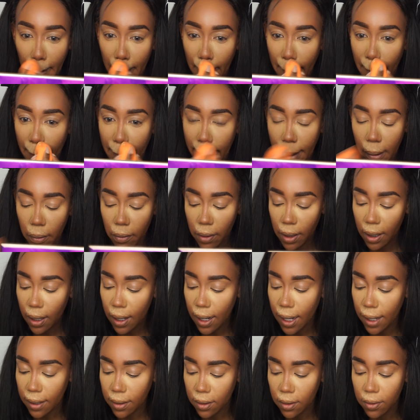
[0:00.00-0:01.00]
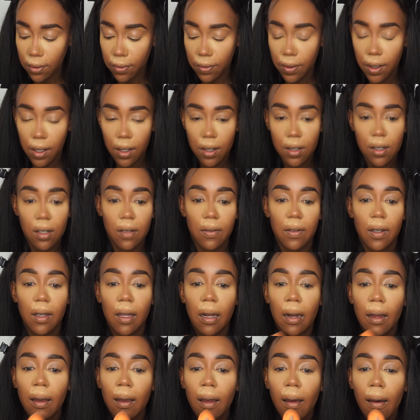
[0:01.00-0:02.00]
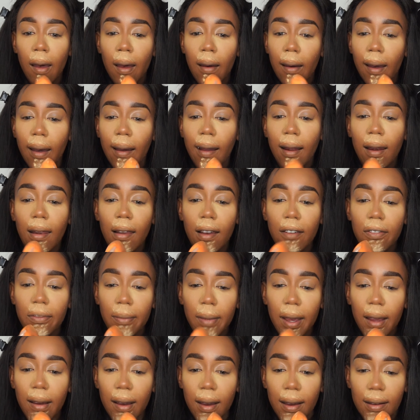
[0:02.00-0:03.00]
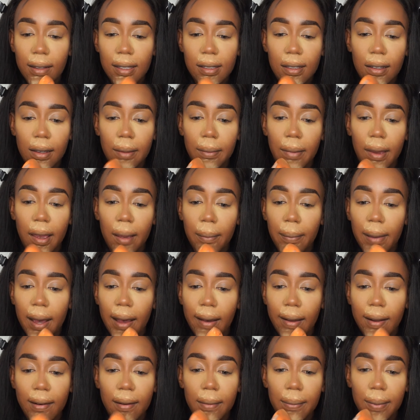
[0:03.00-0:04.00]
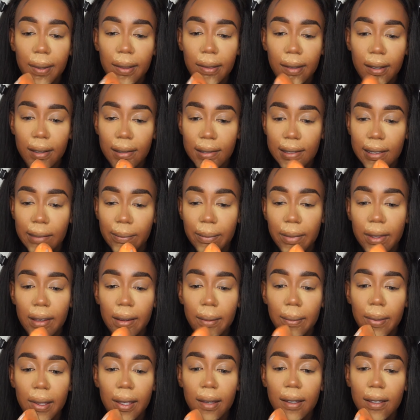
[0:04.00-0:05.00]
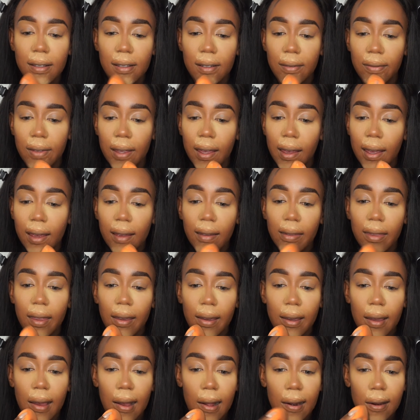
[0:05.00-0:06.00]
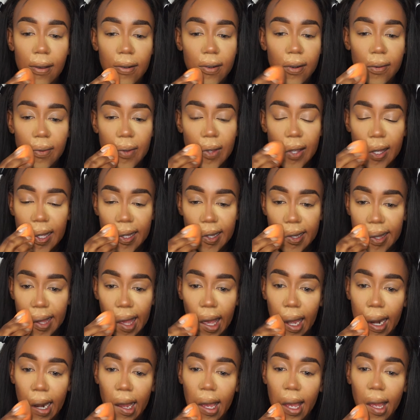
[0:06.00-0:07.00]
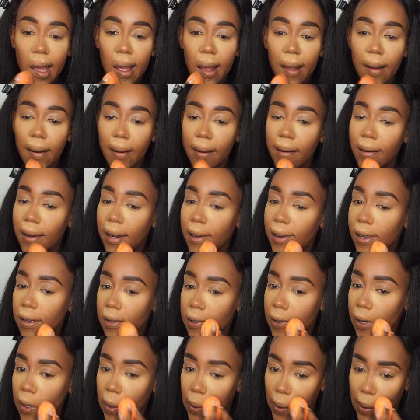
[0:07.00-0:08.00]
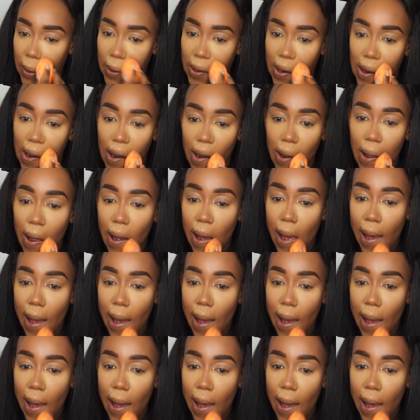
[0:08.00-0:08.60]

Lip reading: And I really like the finish of it. I love my RCMA powder, but there's something because of the color of this that leaves you with like